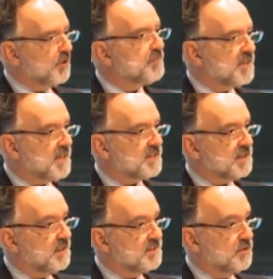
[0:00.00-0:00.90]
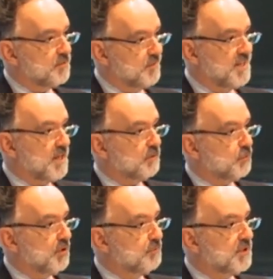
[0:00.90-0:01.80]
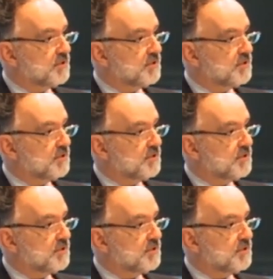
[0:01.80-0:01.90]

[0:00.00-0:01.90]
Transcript: But my last slide is going to be that one,